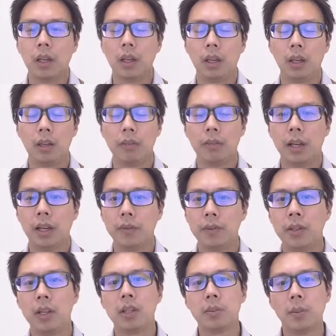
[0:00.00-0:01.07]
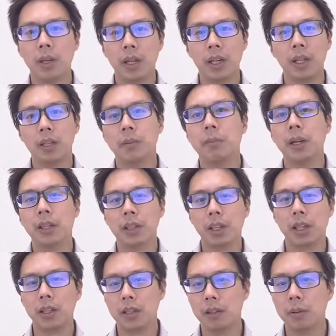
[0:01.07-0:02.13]
If I have to explain, it might
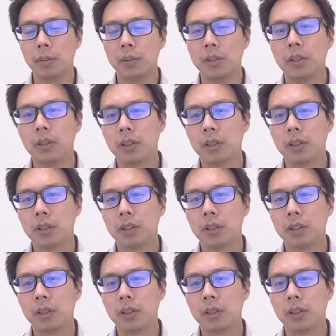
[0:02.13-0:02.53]
take a little bit.